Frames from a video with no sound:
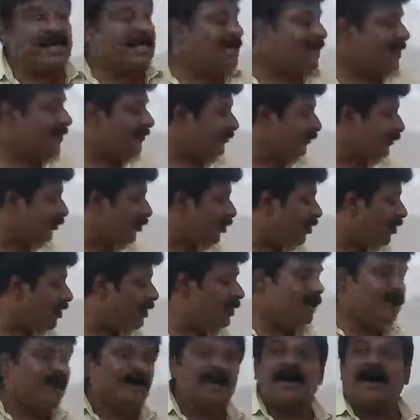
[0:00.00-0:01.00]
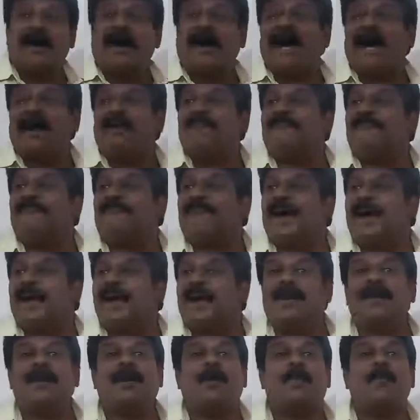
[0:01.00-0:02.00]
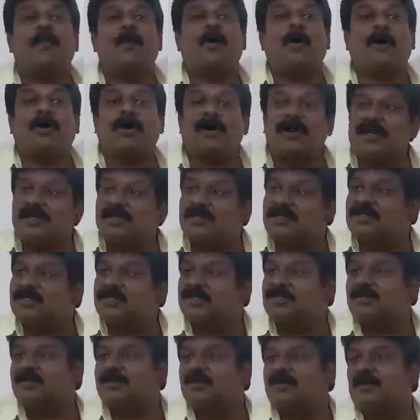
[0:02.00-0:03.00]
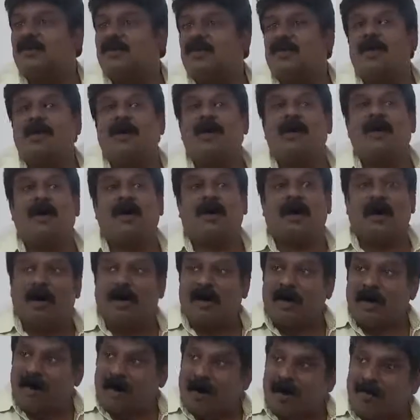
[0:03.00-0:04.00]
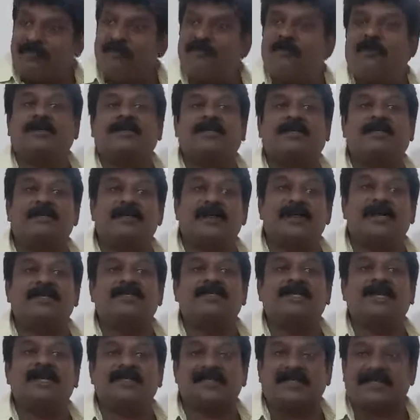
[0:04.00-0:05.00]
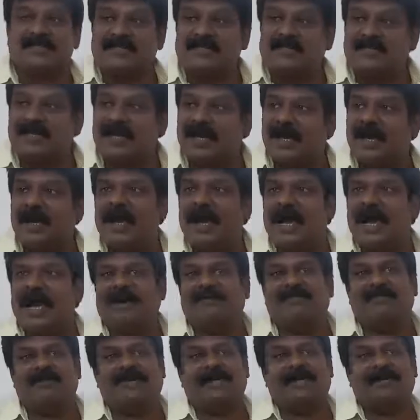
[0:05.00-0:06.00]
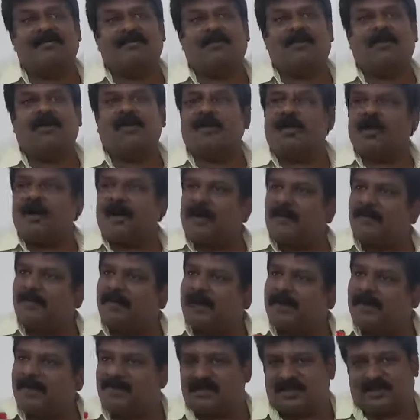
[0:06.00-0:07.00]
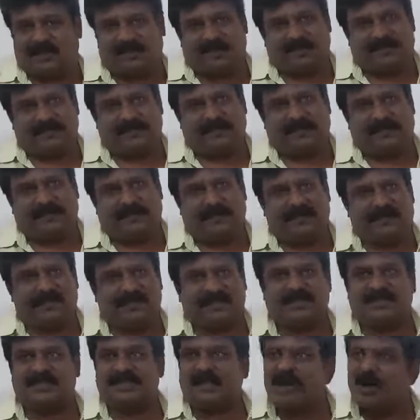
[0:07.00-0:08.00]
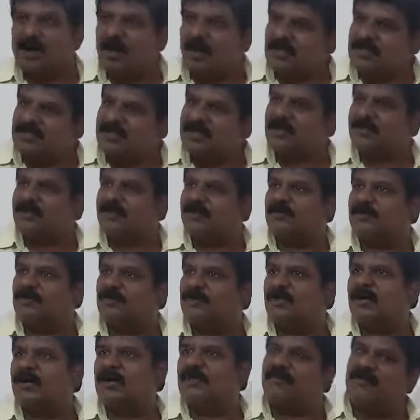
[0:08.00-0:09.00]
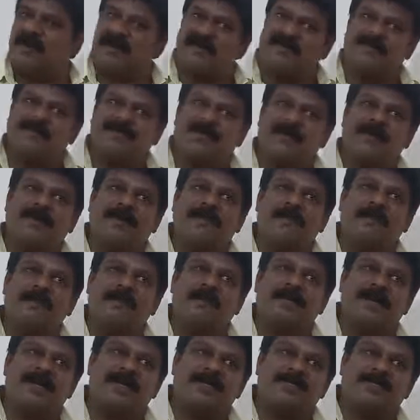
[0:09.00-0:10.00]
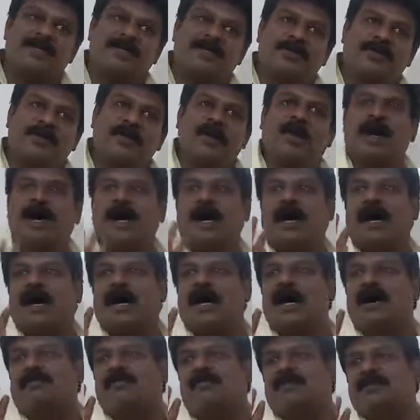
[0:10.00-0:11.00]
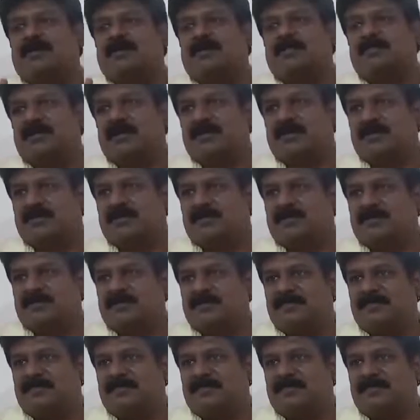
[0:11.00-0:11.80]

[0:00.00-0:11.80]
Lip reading: If at all I find a modulus of what the minutes and 60, I will get what? A minutes. This is the logic to convert minutes into hours and minutes.